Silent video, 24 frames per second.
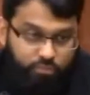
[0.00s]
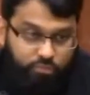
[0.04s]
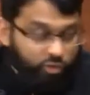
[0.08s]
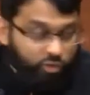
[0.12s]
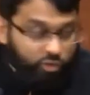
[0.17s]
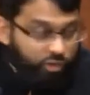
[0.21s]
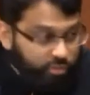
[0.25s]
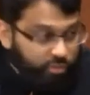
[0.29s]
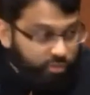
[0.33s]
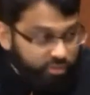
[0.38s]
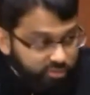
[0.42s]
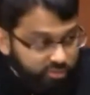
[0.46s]
So
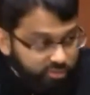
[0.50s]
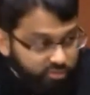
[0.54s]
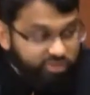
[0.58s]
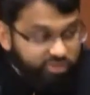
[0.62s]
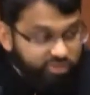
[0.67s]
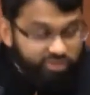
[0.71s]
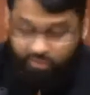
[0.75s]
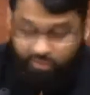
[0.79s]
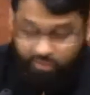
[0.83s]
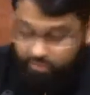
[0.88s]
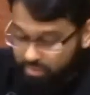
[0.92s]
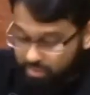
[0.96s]
he was a
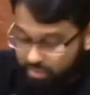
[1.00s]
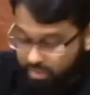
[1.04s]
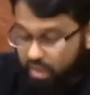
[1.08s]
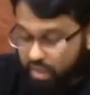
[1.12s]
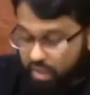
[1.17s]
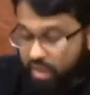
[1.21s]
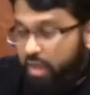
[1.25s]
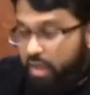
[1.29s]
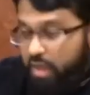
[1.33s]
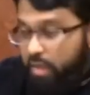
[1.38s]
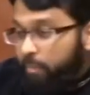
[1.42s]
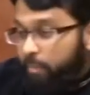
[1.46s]
Muslim.
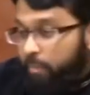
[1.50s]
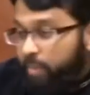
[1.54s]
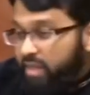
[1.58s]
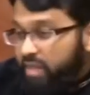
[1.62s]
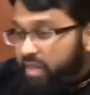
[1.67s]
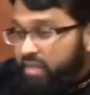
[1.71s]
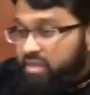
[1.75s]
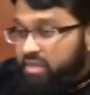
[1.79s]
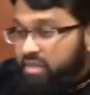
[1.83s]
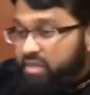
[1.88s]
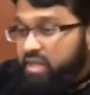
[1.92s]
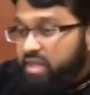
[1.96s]

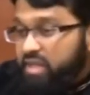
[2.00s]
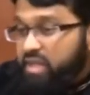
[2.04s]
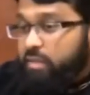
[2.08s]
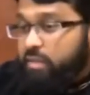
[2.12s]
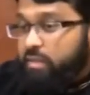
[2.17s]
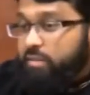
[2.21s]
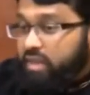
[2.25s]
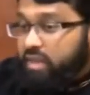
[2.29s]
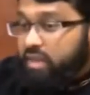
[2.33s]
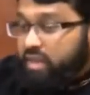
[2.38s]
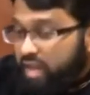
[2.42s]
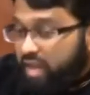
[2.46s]
But
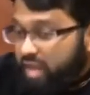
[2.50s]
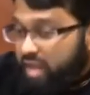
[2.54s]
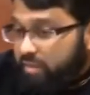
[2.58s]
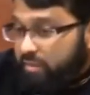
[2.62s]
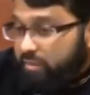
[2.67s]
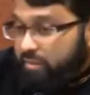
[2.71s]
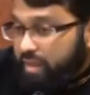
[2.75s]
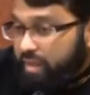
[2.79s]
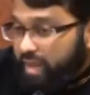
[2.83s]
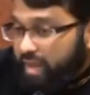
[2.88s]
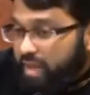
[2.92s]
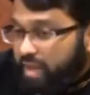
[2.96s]
he
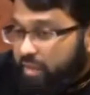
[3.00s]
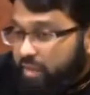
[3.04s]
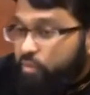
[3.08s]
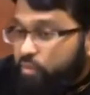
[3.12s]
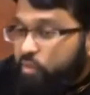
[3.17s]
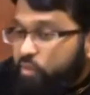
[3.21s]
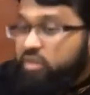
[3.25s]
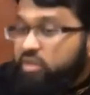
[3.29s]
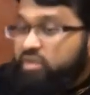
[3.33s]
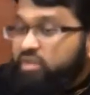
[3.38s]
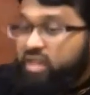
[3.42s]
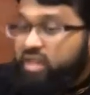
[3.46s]
became a
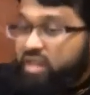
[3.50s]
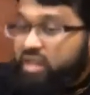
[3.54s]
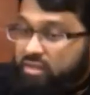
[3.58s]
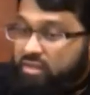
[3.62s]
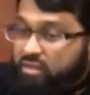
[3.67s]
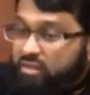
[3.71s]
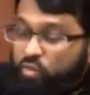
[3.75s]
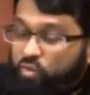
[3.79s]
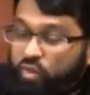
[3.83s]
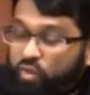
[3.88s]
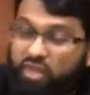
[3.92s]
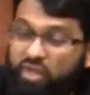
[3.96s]

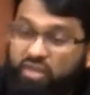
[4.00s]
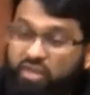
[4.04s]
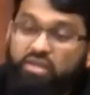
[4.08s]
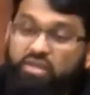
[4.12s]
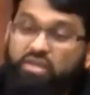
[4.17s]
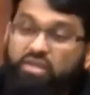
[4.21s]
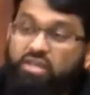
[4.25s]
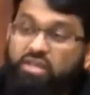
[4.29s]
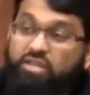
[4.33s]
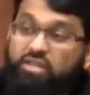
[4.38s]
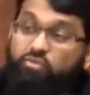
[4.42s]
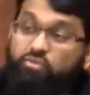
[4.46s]
murtad
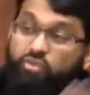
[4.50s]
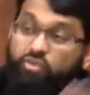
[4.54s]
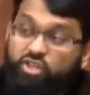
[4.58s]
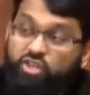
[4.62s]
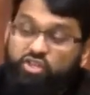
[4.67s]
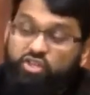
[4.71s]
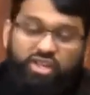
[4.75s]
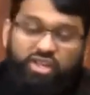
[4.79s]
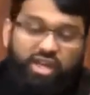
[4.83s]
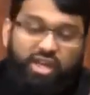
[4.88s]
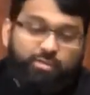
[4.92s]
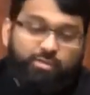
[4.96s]
when he
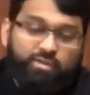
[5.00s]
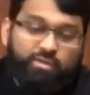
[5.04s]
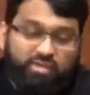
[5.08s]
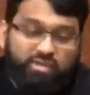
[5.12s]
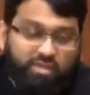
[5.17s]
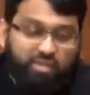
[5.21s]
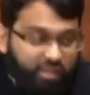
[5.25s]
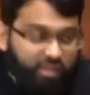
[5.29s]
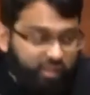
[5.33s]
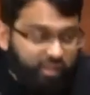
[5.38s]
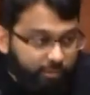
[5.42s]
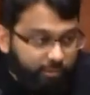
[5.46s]
reached
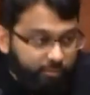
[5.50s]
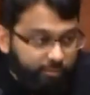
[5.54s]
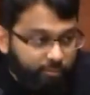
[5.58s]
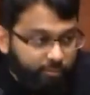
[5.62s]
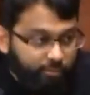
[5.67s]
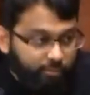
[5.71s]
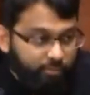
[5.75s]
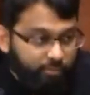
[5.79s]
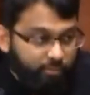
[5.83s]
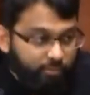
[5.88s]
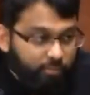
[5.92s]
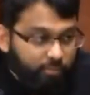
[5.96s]
Abyssinia.
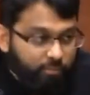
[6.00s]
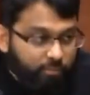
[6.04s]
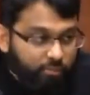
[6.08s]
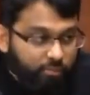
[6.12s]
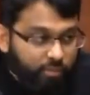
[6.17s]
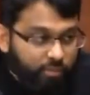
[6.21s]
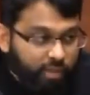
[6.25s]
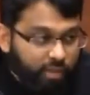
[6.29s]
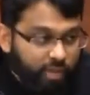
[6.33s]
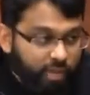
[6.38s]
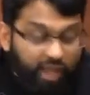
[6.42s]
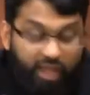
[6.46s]

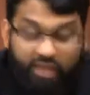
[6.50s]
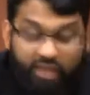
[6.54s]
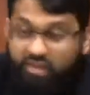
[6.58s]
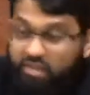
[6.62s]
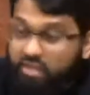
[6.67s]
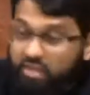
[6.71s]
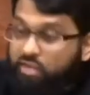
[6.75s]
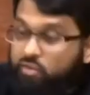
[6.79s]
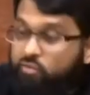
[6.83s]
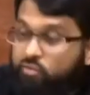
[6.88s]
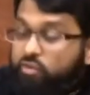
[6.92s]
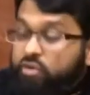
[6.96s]
And
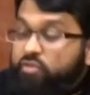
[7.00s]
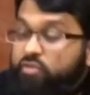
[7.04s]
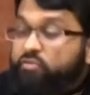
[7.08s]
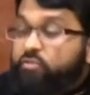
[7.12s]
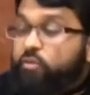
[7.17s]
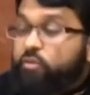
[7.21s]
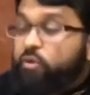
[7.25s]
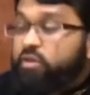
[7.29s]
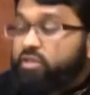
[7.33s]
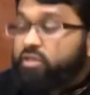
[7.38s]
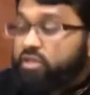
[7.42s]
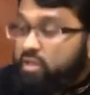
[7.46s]
he
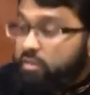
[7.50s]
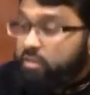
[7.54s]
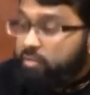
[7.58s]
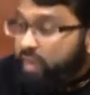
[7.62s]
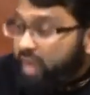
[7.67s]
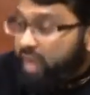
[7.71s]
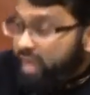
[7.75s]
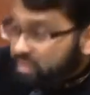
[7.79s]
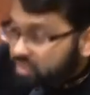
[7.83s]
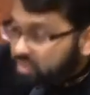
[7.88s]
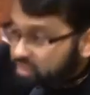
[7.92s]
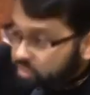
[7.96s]
reverted
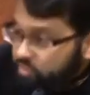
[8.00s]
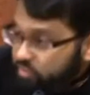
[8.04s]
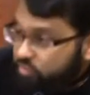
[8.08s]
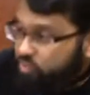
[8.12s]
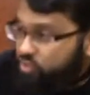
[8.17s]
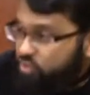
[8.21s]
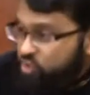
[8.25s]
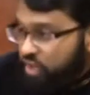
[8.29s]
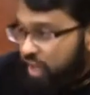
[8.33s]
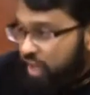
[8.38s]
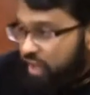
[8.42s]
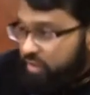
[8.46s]
back to
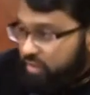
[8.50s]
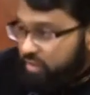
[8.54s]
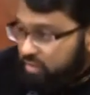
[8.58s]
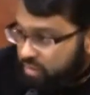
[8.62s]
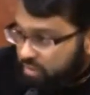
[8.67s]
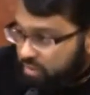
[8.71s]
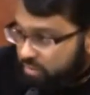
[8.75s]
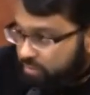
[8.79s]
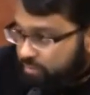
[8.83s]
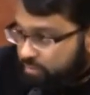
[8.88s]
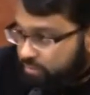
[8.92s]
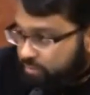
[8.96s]

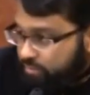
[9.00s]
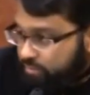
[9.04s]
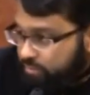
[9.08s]
Christianity.